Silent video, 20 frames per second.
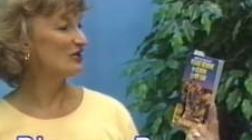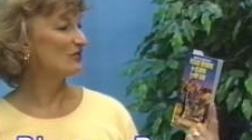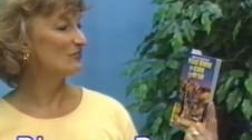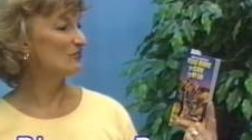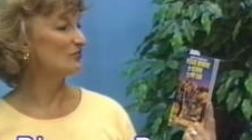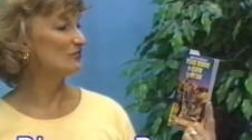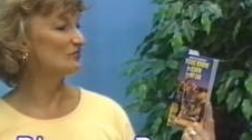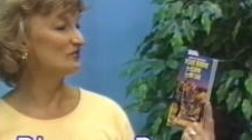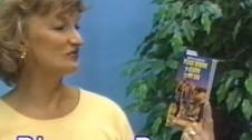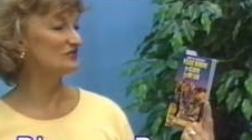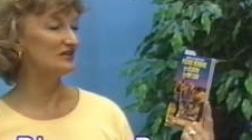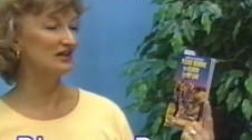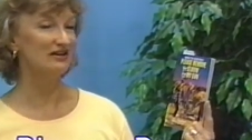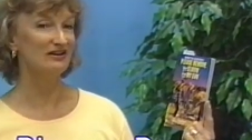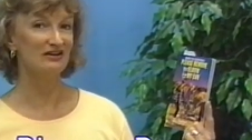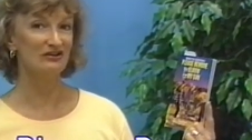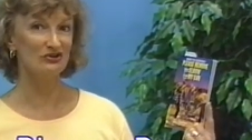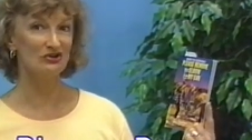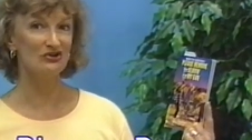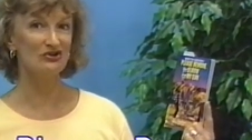room decide
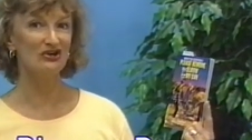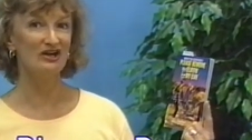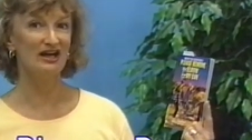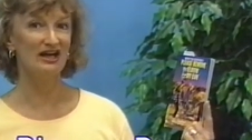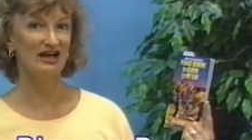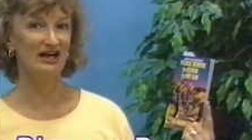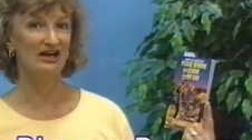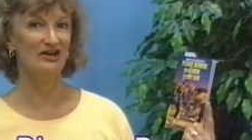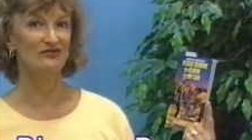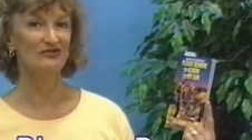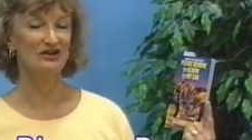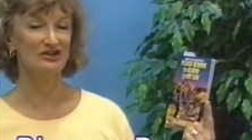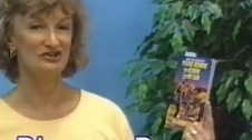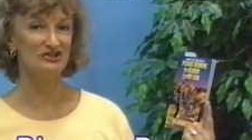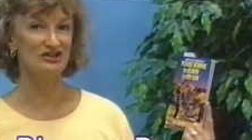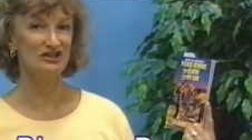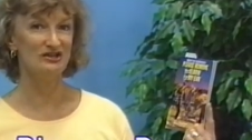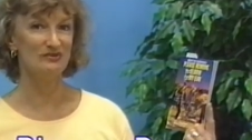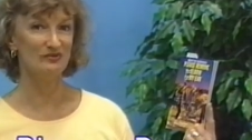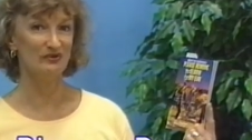that they're going to have a
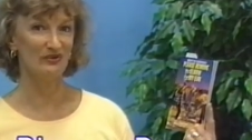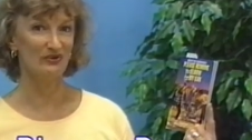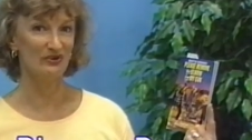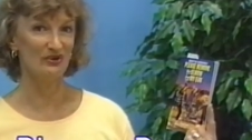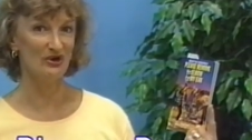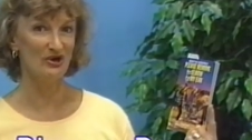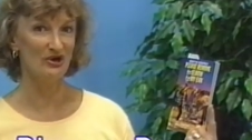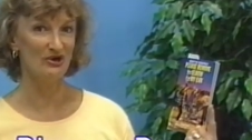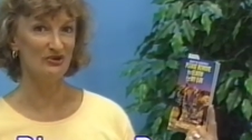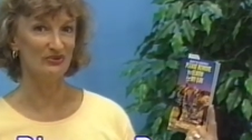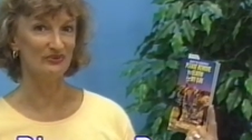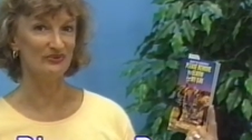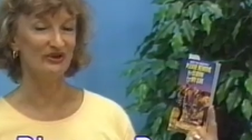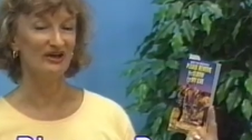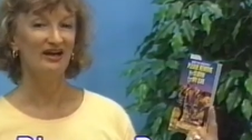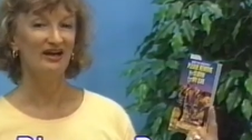team of their own